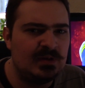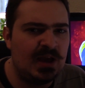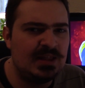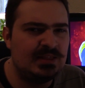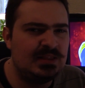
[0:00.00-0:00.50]

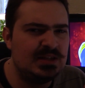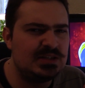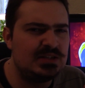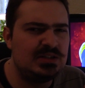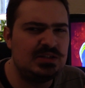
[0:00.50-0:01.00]
And
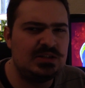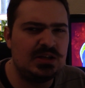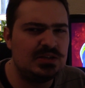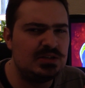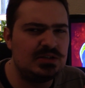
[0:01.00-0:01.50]
this
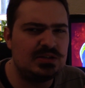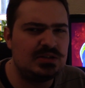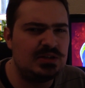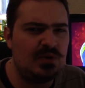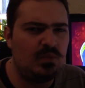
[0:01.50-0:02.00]
doesn't
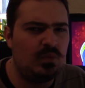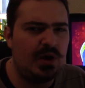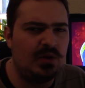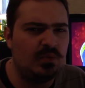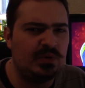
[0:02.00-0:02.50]
sit
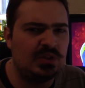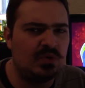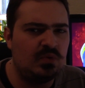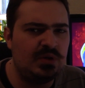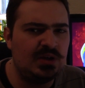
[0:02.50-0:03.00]
well with the
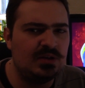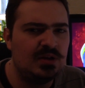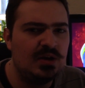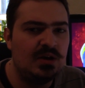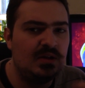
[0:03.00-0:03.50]
Queen.
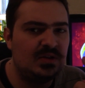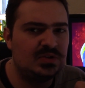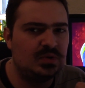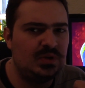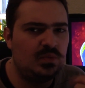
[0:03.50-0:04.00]

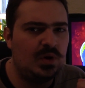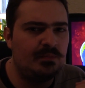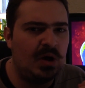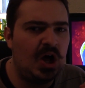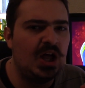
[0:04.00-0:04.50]
There's only 1
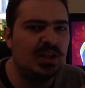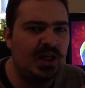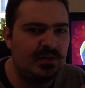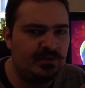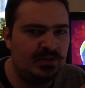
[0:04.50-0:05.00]
pod
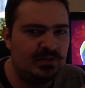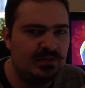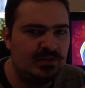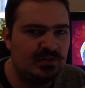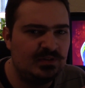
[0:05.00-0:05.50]
left.
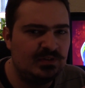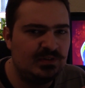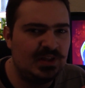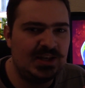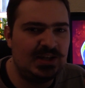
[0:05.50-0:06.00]

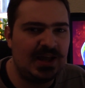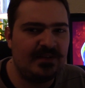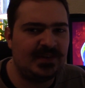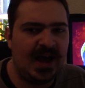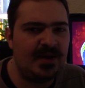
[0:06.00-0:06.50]
They didn't
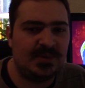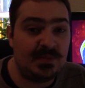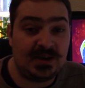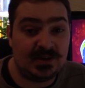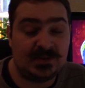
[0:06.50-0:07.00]
have time to
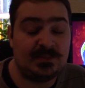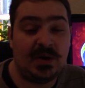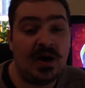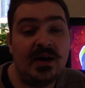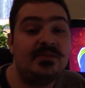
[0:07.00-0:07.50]
make another
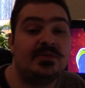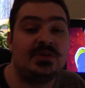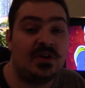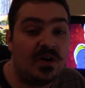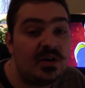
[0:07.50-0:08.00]
pod for
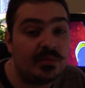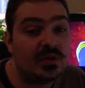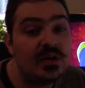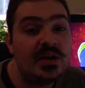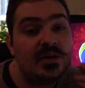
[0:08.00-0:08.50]
Tarble.